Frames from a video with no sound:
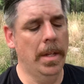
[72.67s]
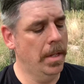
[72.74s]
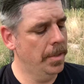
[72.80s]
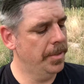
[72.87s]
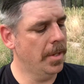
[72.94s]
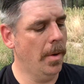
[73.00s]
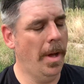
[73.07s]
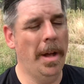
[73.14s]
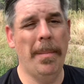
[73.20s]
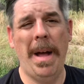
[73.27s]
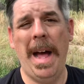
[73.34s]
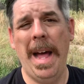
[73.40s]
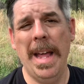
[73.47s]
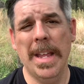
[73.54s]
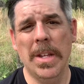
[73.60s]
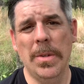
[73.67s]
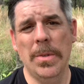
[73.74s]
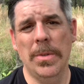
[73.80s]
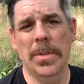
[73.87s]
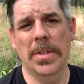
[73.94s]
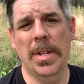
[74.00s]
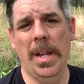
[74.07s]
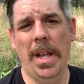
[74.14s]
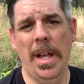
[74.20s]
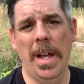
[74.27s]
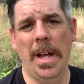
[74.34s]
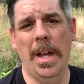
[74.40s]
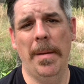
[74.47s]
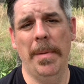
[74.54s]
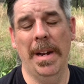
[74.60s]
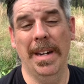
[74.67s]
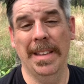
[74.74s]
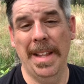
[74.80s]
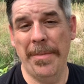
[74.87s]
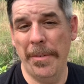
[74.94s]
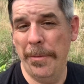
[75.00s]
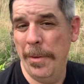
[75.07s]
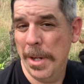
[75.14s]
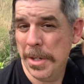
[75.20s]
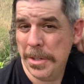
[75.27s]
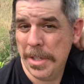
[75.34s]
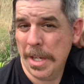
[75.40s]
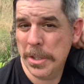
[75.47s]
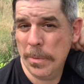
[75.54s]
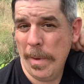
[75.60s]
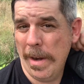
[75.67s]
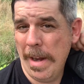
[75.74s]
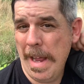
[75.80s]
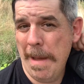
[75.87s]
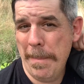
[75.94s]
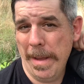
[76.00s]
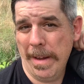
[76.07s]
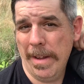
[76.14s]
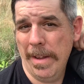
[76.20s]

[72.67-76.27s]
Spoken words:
So I use an 11-foot Dutch wear hammock.